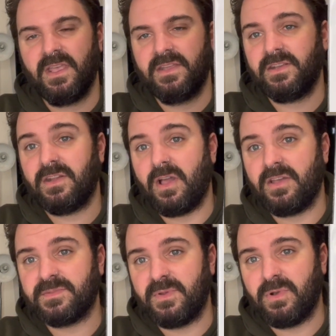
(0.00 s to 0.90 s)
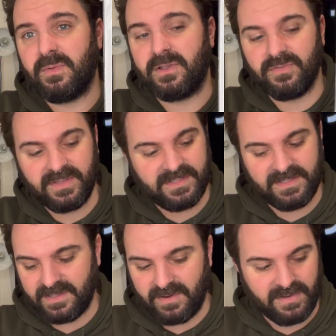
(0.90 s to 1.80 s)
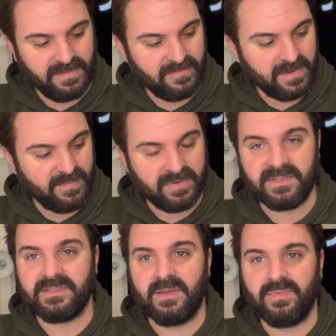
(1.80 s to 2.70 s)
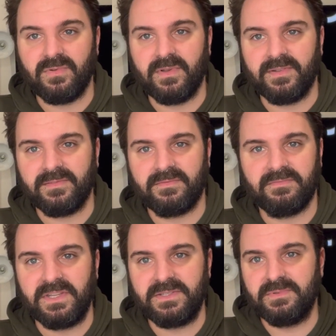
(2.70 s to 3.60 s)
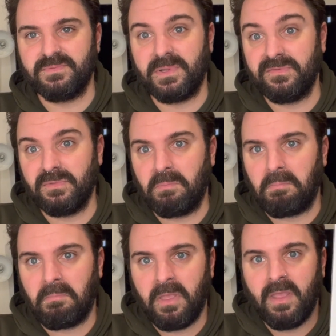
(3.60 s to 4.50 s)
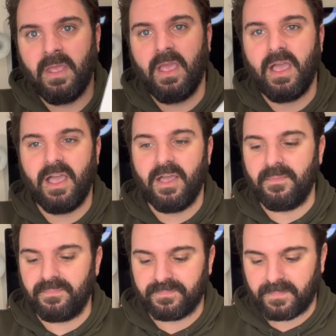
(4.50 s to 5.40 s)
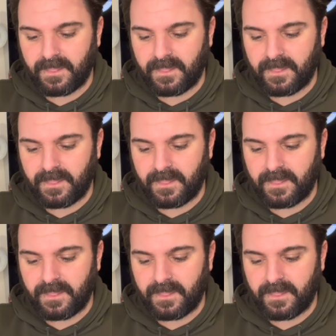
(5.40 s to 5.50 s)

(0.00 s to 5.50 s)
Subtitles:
Don't know, ask me why we got this. These are only the 3 prints that I bought, and this was one of them.